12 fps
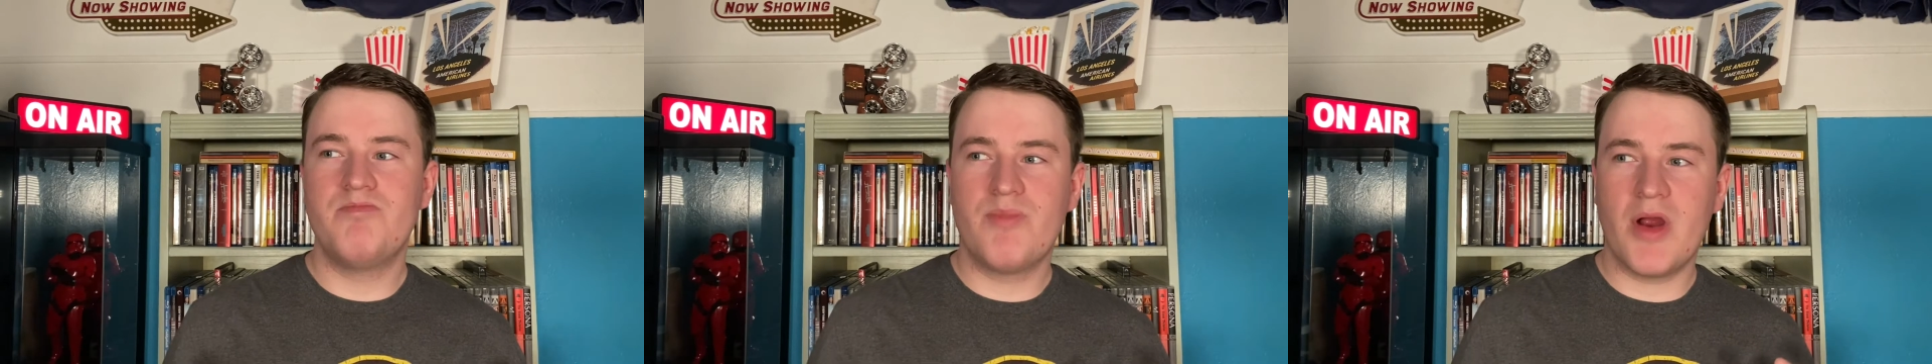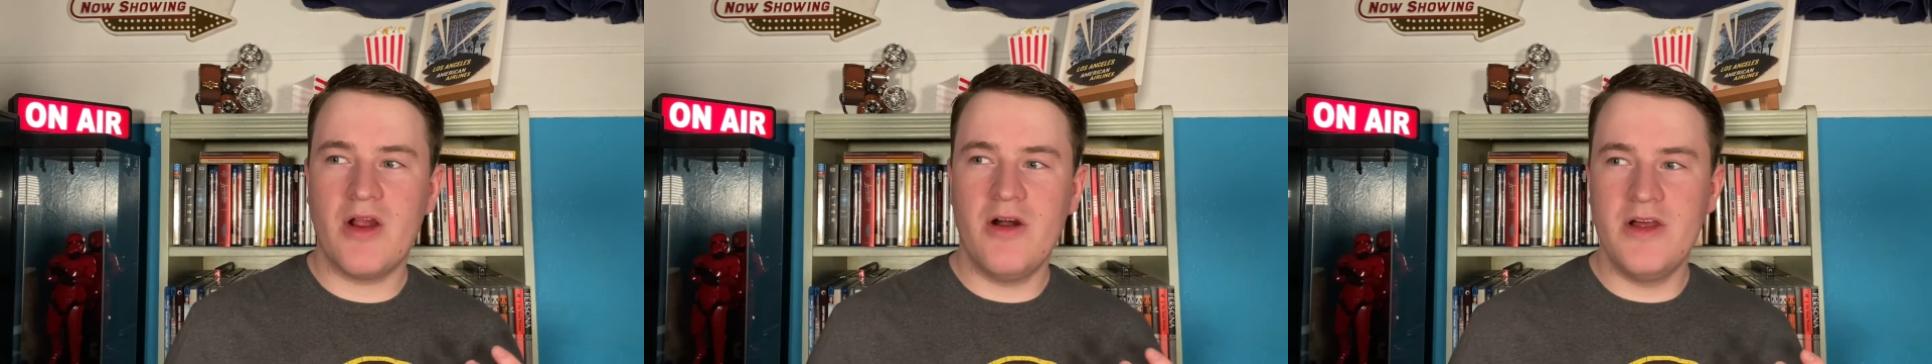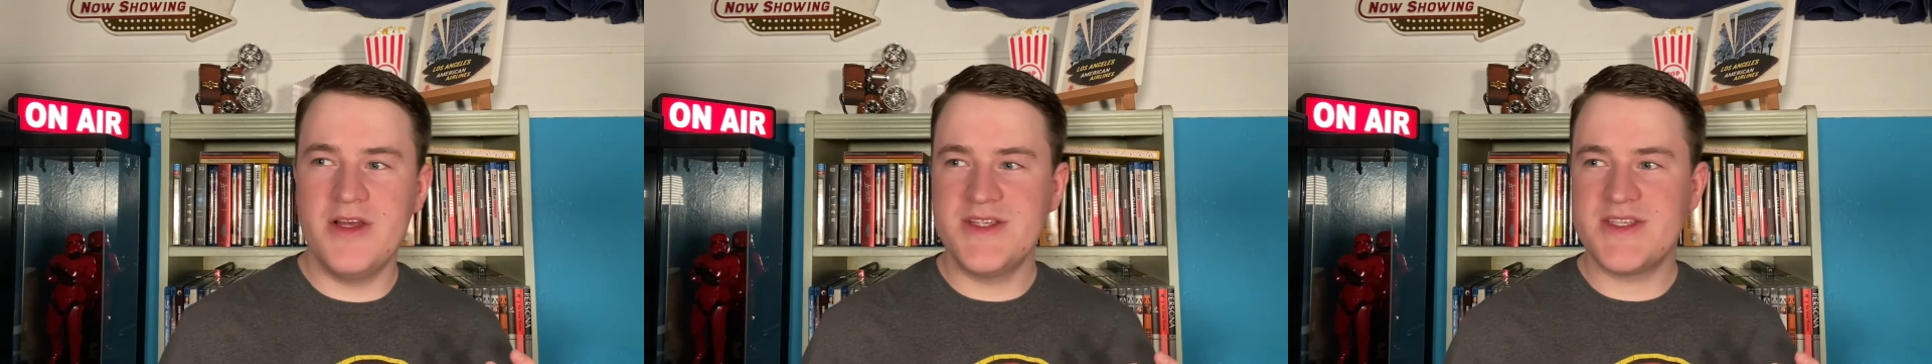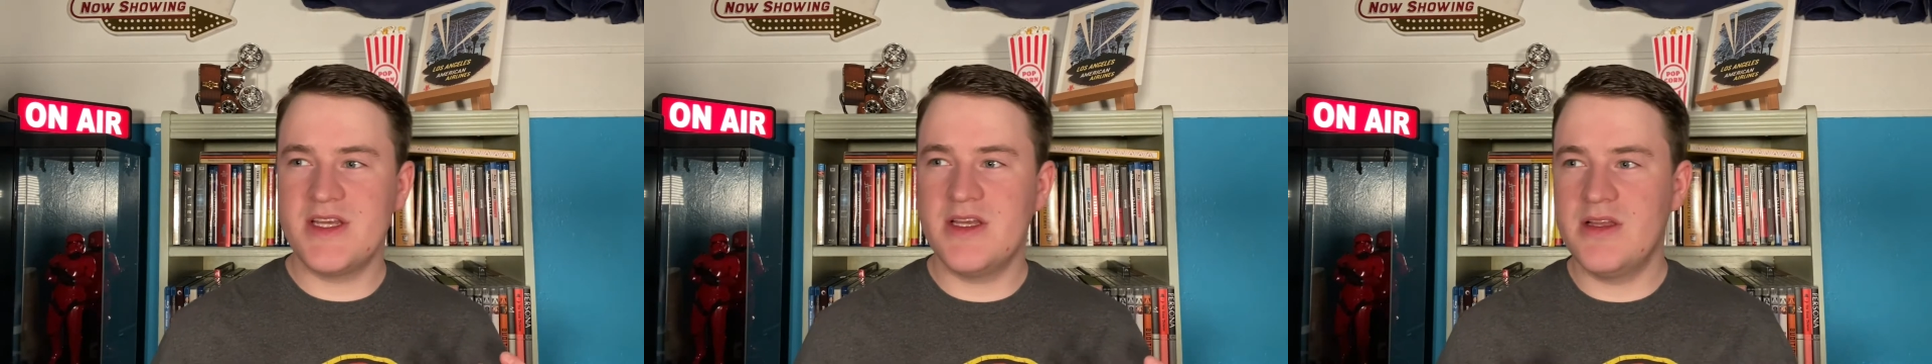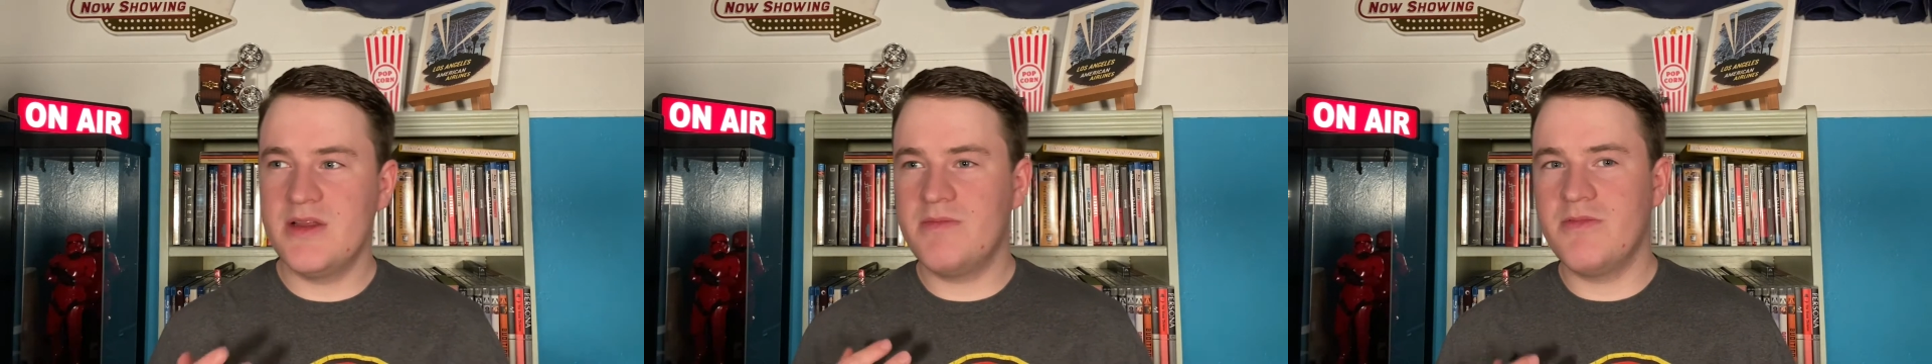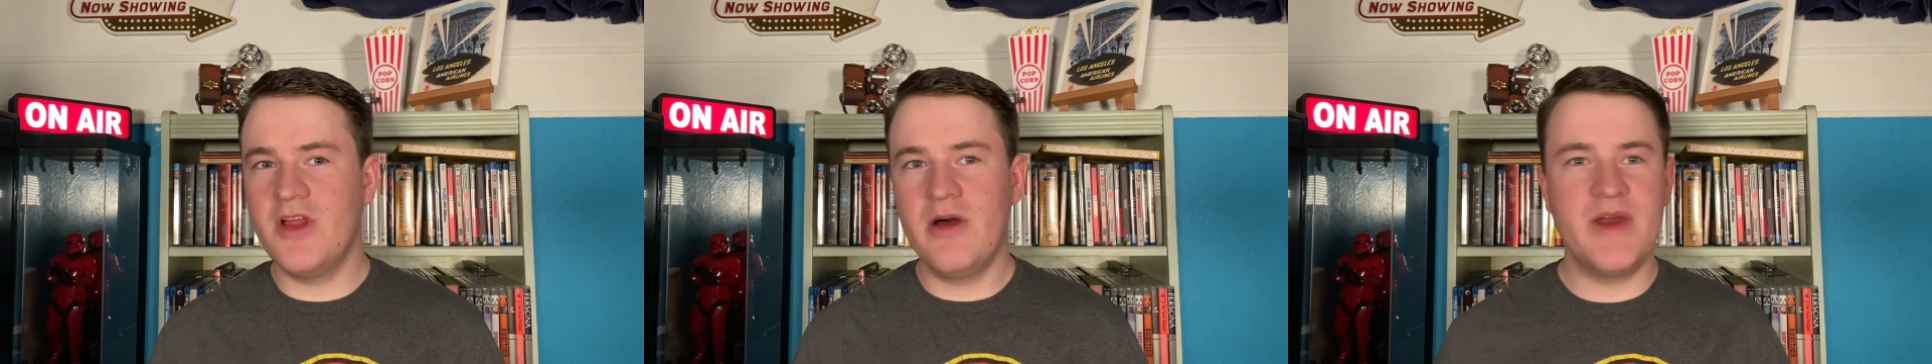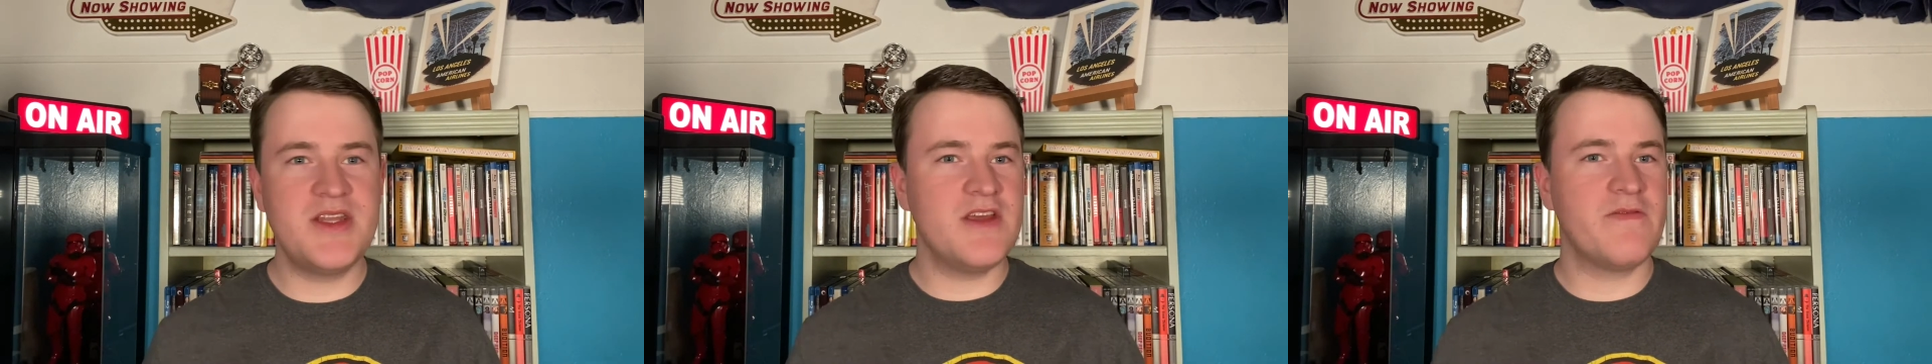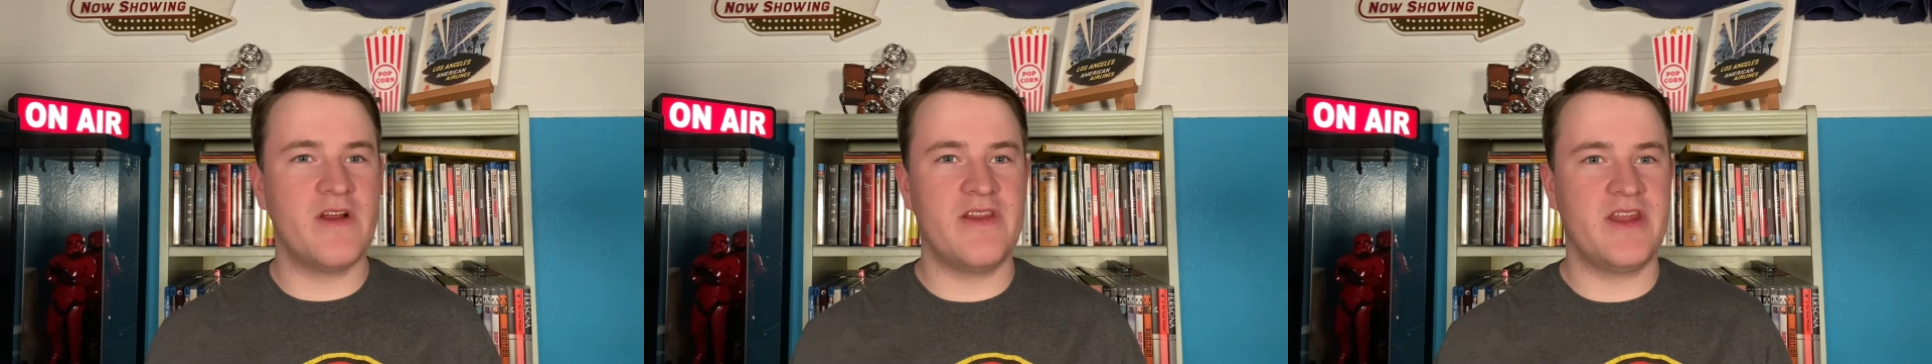Pearl is a little bit
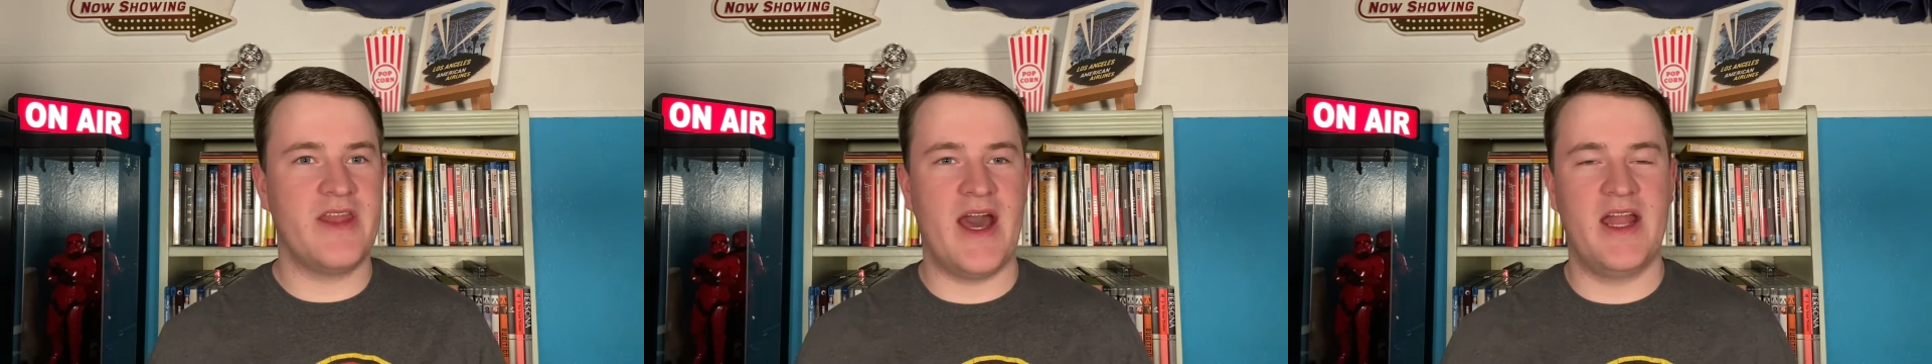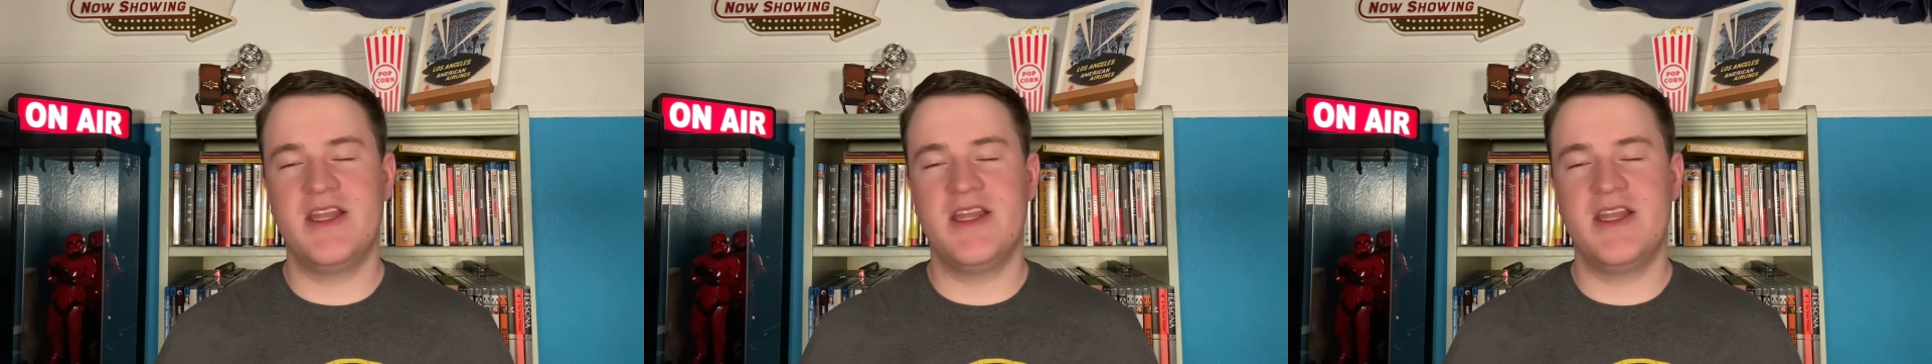different than that.